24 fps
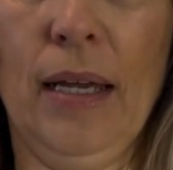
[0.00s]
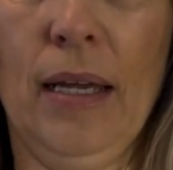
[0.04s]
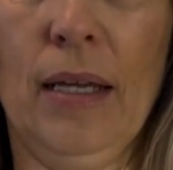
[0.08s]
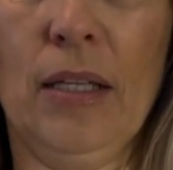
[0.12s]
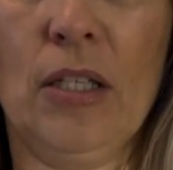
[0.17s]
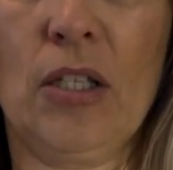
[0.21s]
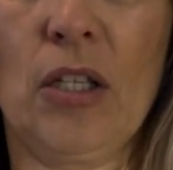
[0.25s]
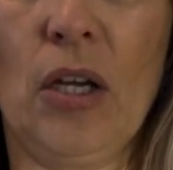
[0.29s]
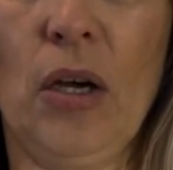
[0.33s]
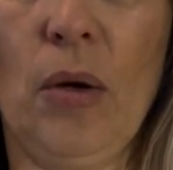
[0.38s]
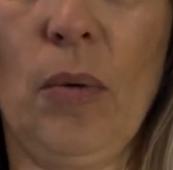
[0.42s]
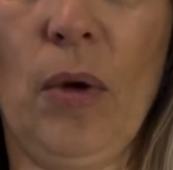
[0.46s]

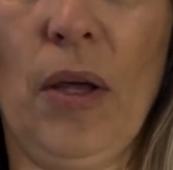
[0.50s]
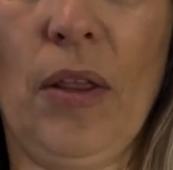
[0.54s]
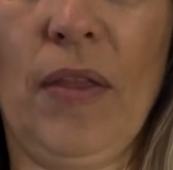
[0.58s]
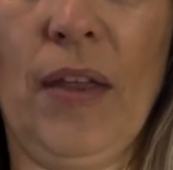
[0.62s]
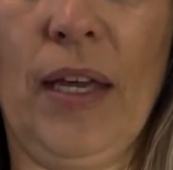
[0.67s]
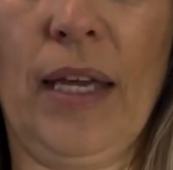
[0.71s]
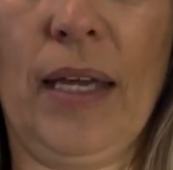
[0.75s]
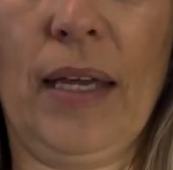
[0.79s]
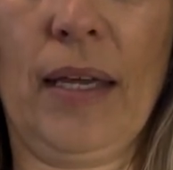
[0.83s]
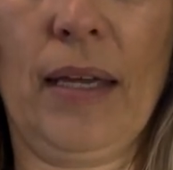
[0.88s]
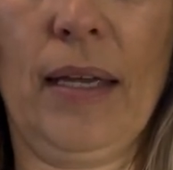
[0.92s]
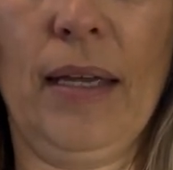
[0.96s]
So I
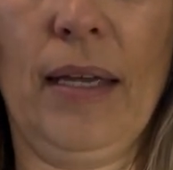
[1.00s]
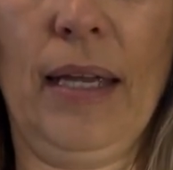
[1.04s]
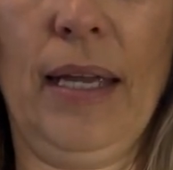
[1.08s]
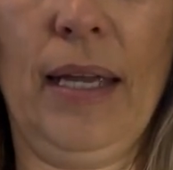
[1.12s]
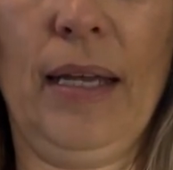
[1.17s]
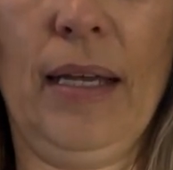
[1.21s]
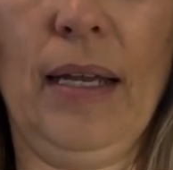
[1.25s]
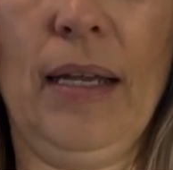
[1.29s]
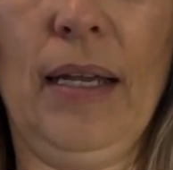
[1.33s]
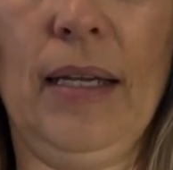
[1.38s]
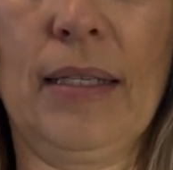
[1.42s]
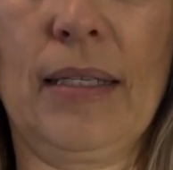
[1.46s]
think,
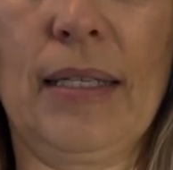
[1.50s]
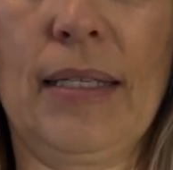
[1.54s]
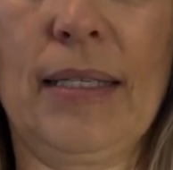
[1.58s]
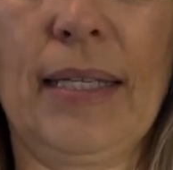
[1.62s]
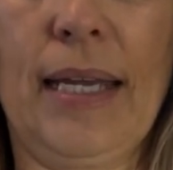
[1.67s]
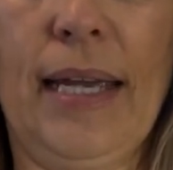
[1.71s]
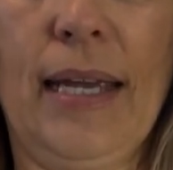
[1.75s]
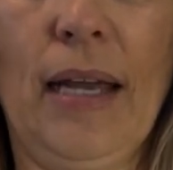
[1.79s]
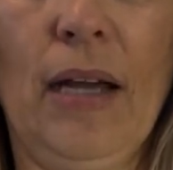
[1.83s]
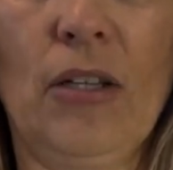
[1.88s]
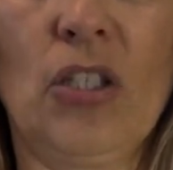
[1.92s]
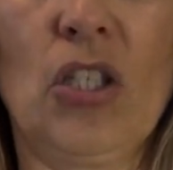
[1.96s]
as I
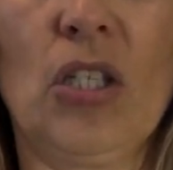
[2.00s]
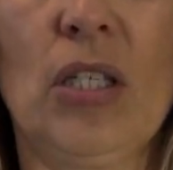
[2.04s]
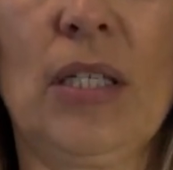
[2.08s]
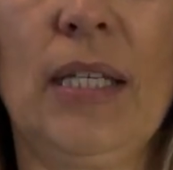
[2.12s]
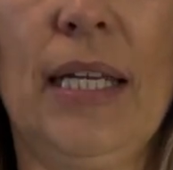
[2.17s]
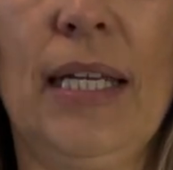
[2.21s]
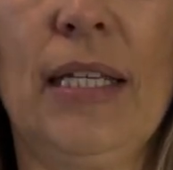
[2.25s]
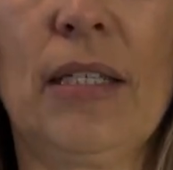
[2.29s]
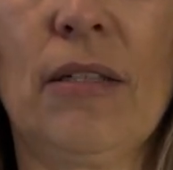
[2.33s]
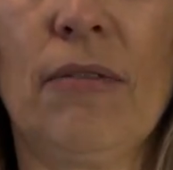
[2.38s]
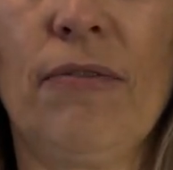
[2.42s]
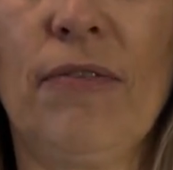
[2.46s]
say, I just
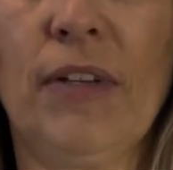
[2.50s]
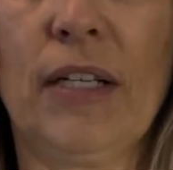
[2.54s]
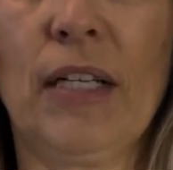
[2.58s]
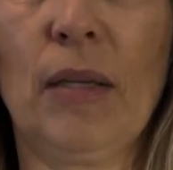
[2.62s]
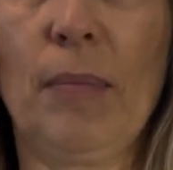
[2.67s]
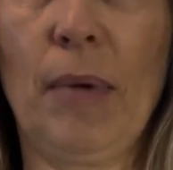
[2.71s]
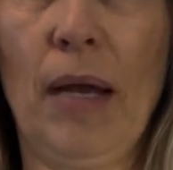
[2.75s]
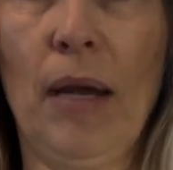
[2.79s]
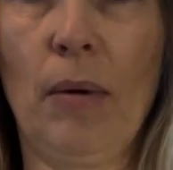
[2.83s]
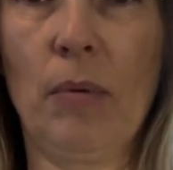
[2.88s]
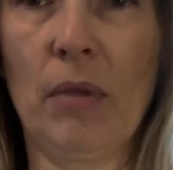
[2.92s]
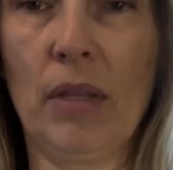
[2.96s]
need to fiddle
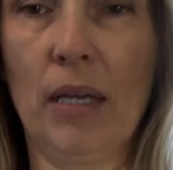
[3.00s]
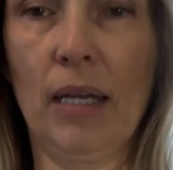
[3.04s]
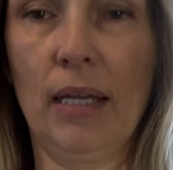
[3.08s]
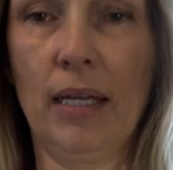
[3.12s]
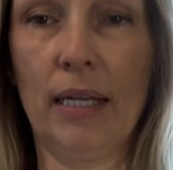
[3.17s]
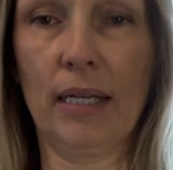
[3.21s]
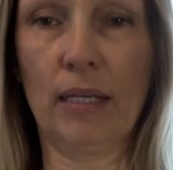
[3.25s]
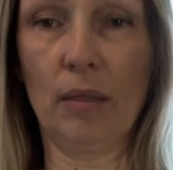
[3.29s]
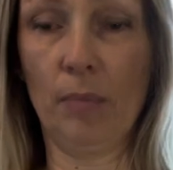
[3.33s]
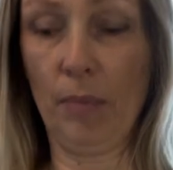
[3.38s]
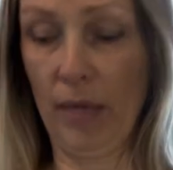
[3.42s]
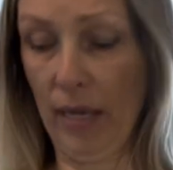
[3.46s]
about with it a
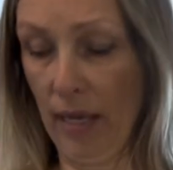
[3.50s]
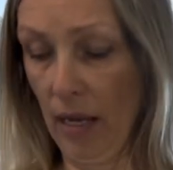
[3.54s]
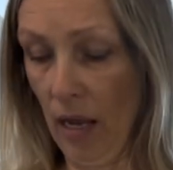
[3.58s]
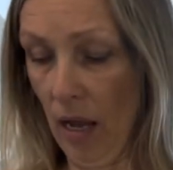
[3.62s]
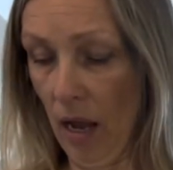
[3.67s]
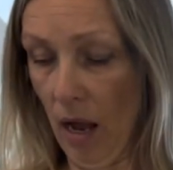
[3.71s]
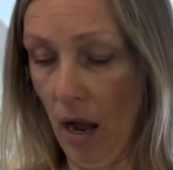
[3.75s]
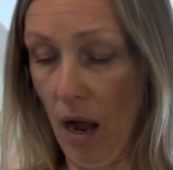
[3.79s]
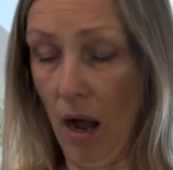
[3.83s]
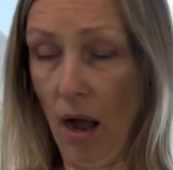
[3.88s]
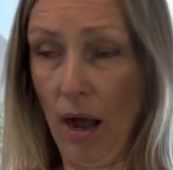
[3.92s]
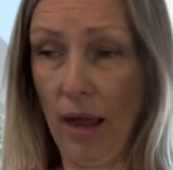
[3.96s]
little bit.
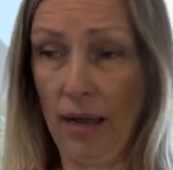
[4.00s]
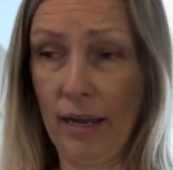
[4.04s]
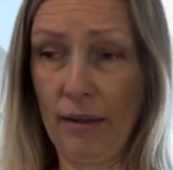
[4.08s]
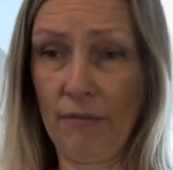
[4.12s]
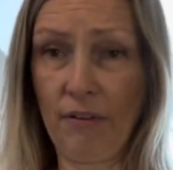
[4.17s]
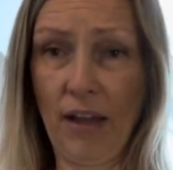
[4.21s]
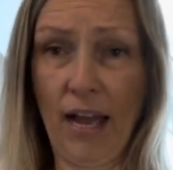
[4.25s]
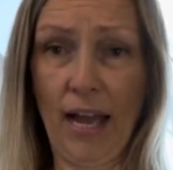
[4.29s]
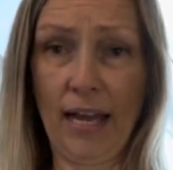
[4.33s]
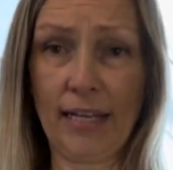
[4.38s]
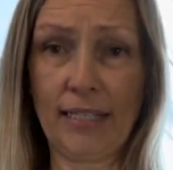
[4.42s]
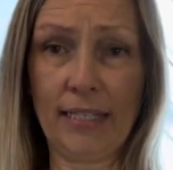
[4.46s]
I've
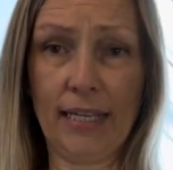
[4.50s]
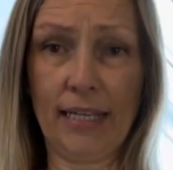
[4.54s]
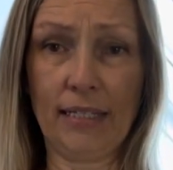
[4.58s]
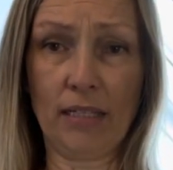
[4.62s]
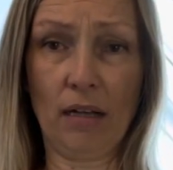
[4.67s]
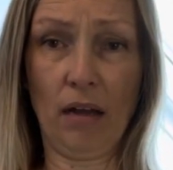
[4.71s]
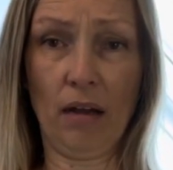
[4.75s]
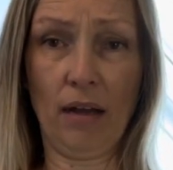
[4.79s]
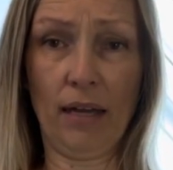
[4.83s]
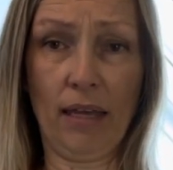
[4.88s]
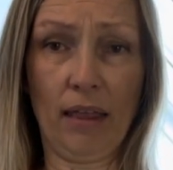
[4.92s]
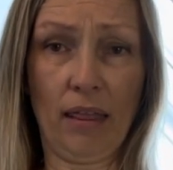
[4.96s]
added,
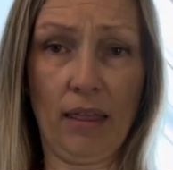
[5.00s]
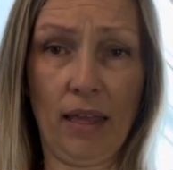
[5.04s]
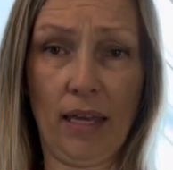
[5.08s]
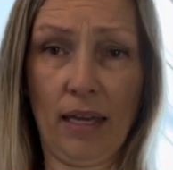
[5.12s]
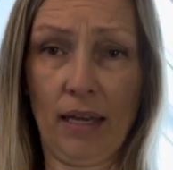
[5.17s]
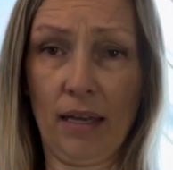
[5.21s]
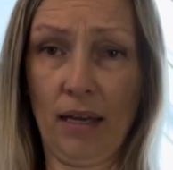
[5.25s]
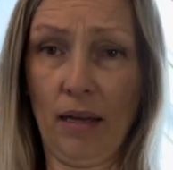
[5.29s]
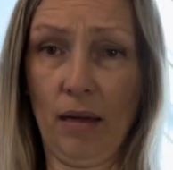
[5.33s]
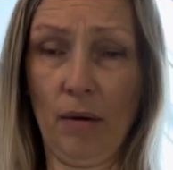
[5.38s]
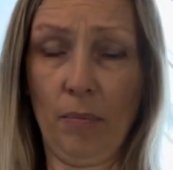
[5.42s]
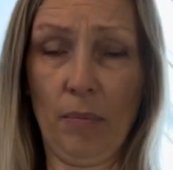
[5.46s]
I
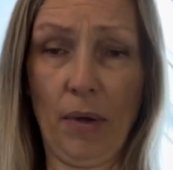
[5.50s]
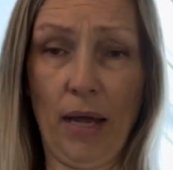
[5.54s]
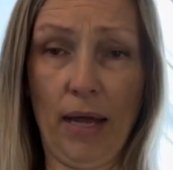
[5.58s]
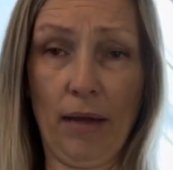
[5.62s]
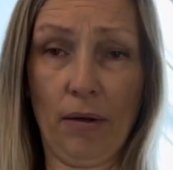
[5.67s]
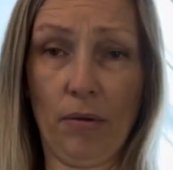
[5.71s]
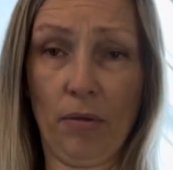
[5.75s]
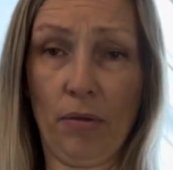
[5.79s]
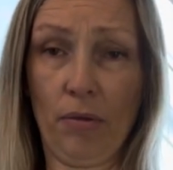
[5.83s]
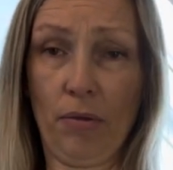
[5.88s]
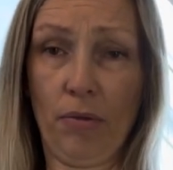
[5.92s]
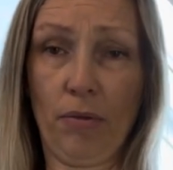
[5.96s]
think,
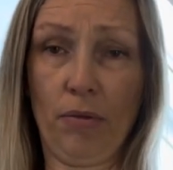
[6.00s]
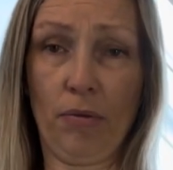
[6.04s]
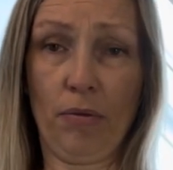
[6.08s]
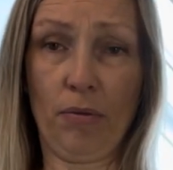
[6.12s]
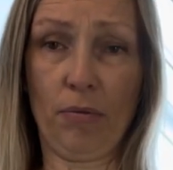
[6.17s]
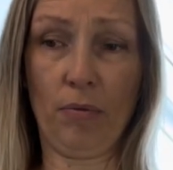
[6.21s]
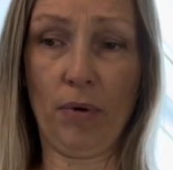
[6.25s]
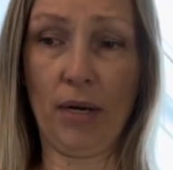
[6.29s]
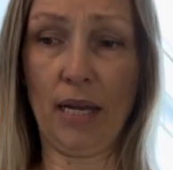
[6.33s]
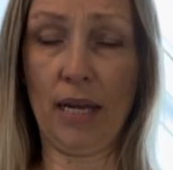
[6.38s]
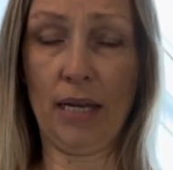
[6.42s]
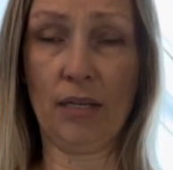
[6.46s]
about
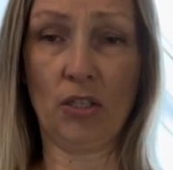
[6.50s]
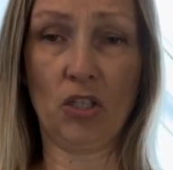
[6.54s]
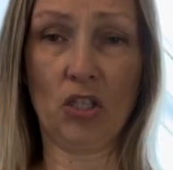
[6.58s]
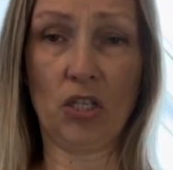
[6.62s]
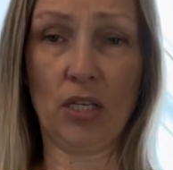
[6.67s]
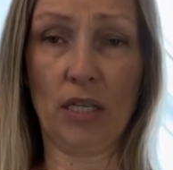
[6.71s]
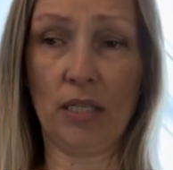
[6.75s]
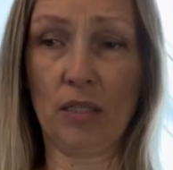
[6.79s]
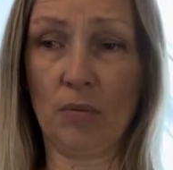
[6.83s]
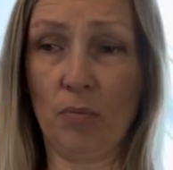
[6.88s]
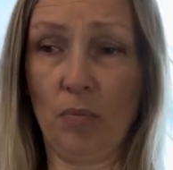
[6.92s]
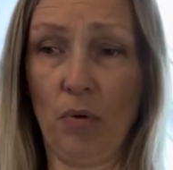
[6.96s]
3
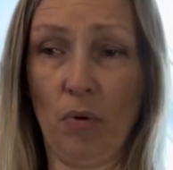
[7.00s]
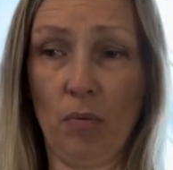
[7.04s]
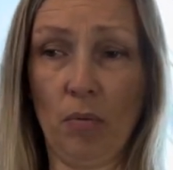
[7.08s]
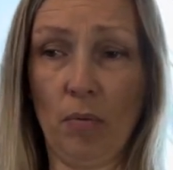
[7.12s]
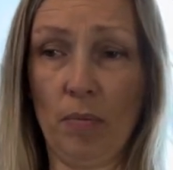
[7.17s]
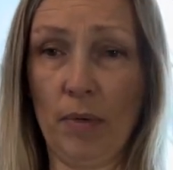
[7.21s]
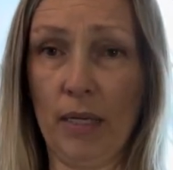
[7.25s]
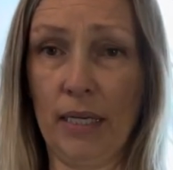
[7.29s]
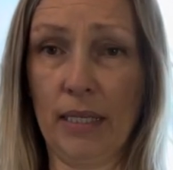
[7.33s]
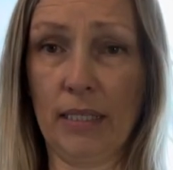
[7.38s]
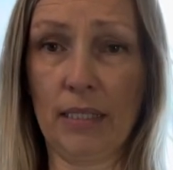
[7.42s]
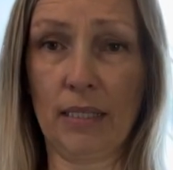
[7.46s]
inches
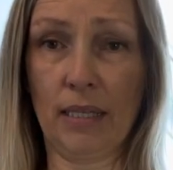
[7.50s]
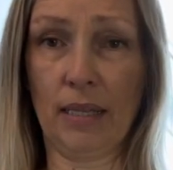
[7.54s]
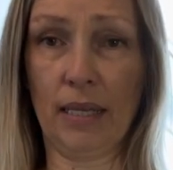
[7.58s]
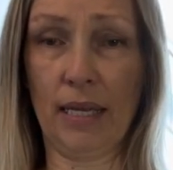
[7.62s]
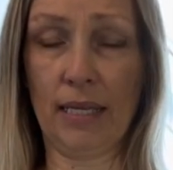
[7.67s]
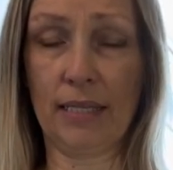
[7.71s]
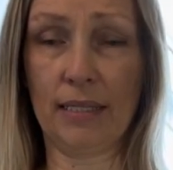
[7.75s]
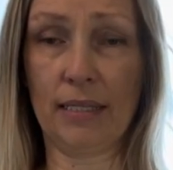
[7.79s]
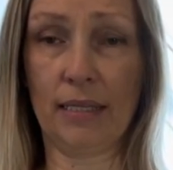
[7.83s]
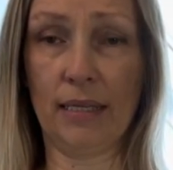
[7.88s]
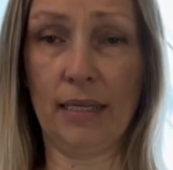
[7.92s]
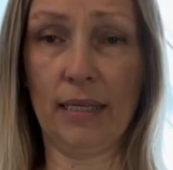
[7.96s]
probably to
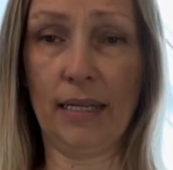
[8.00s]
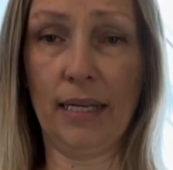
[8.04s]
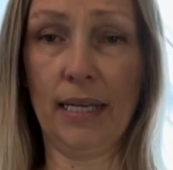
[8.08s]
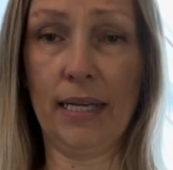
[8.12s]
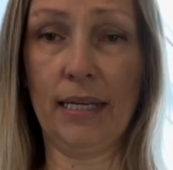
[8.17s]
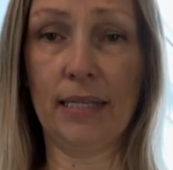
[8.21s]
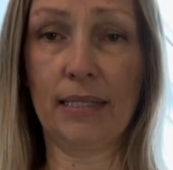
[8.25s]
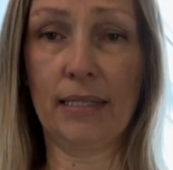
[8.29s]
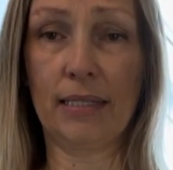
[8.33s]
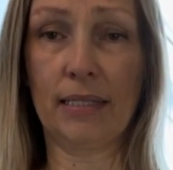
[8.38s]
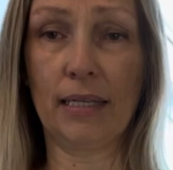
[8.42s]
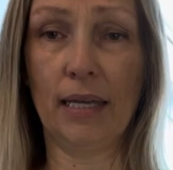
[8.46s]
this at
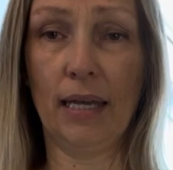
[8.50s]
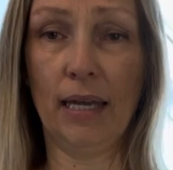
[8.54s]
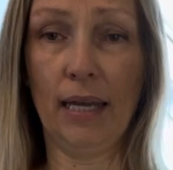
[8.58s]
least.